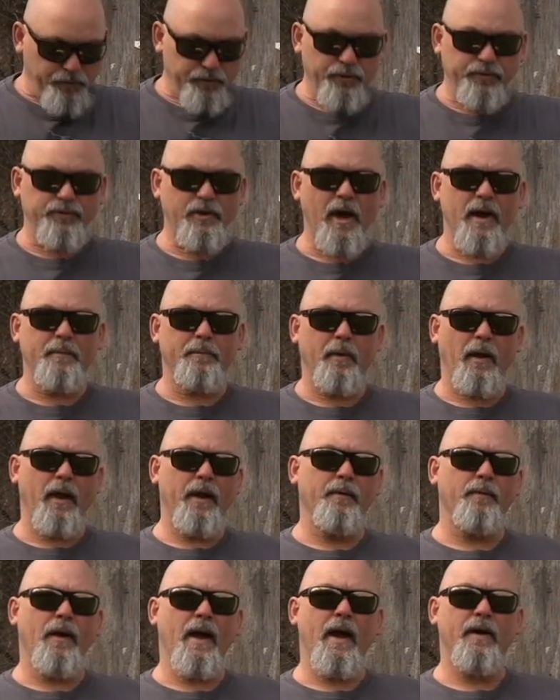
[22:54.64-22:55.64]
just got to play
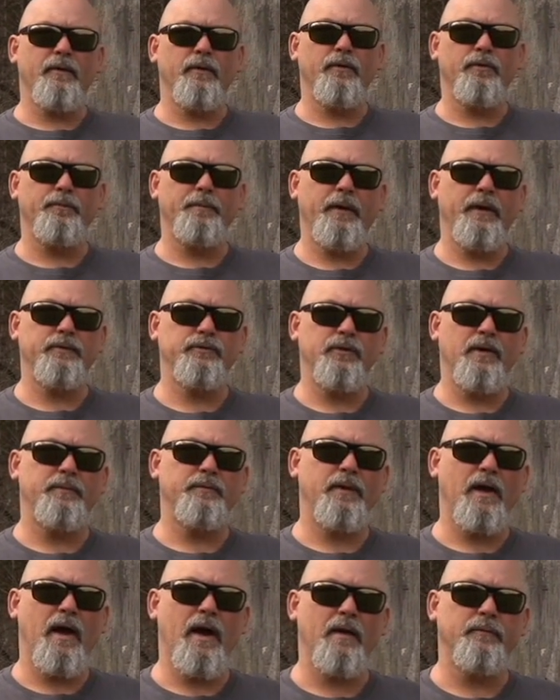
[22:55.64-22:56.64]
around a little bit
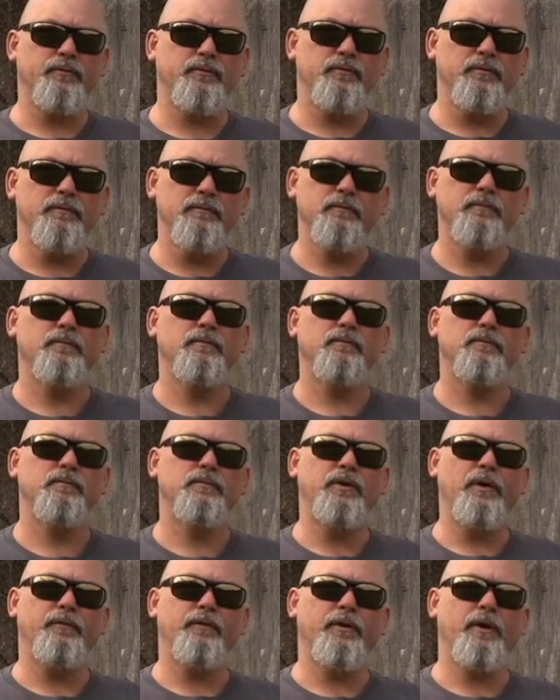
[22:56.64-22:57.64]
sometimes,
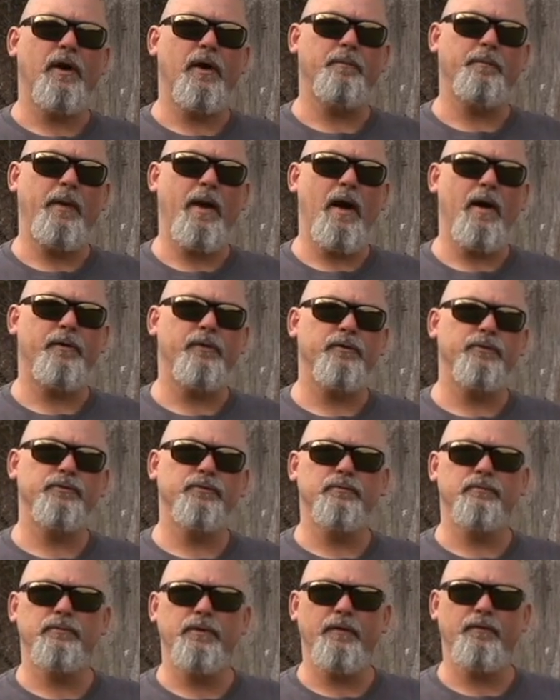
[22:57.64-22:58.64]
different gunpowders,
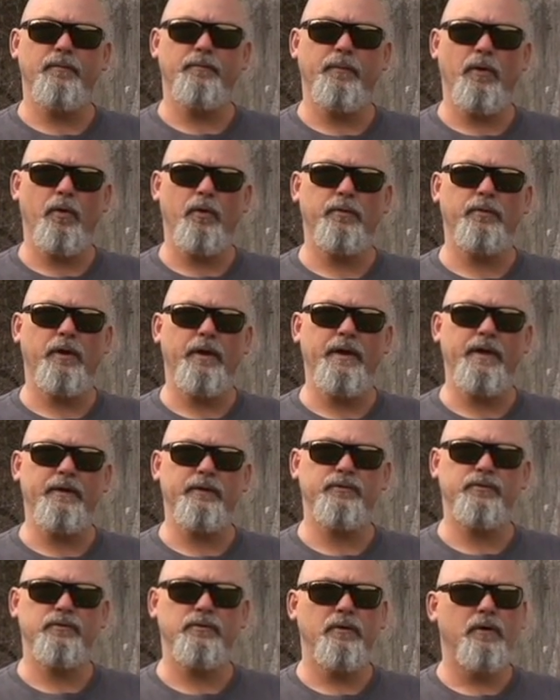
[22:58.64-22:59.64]
different bullet
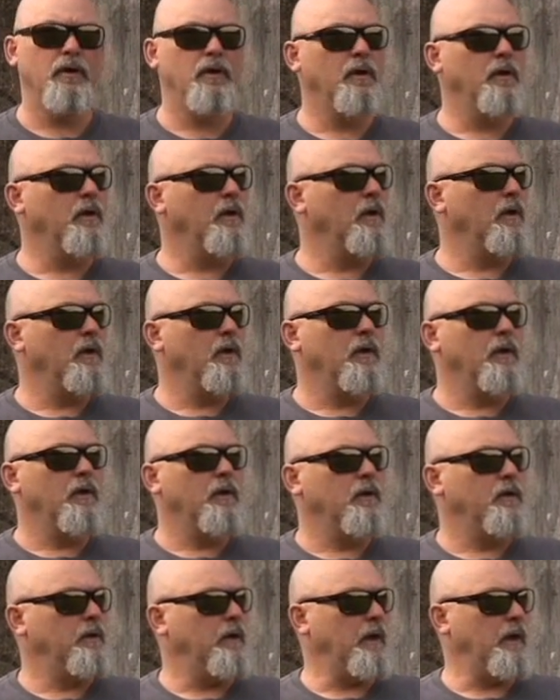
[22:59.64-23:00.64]
lengths,
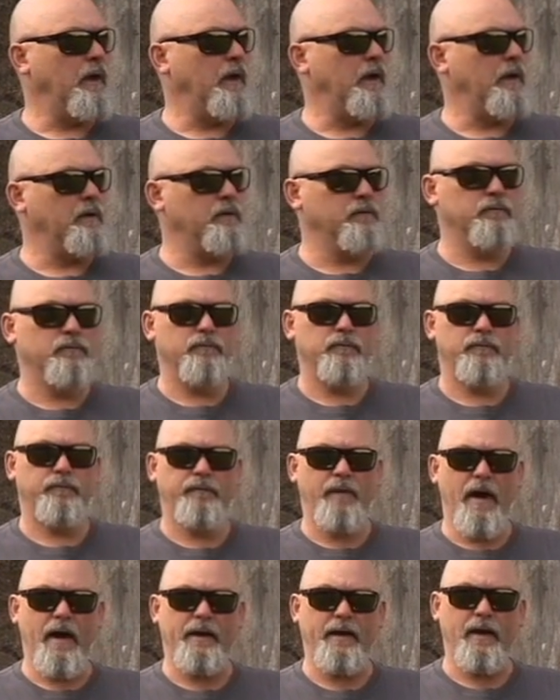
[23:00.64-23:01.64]
and
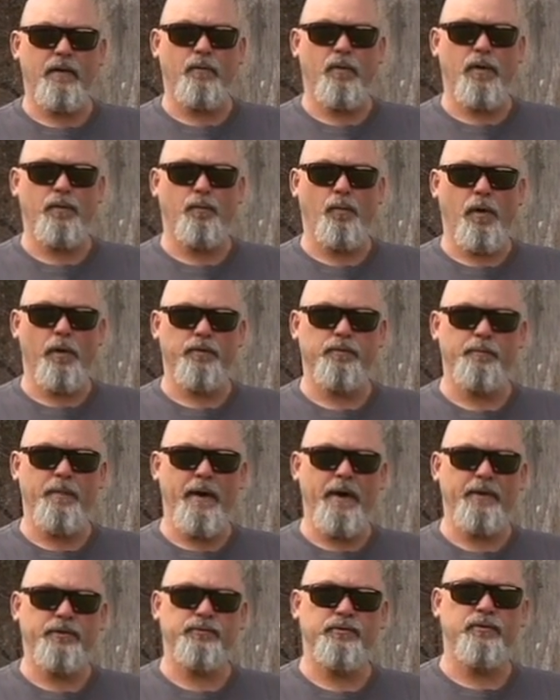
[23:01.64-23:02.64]
find out what works
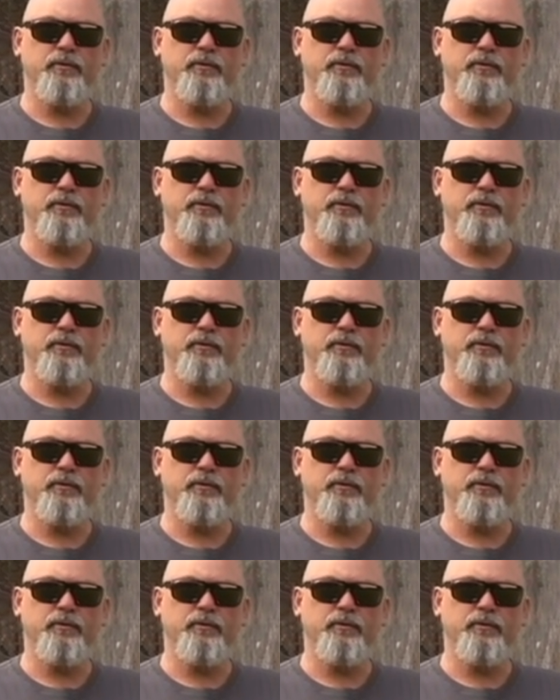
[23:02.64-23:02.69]
best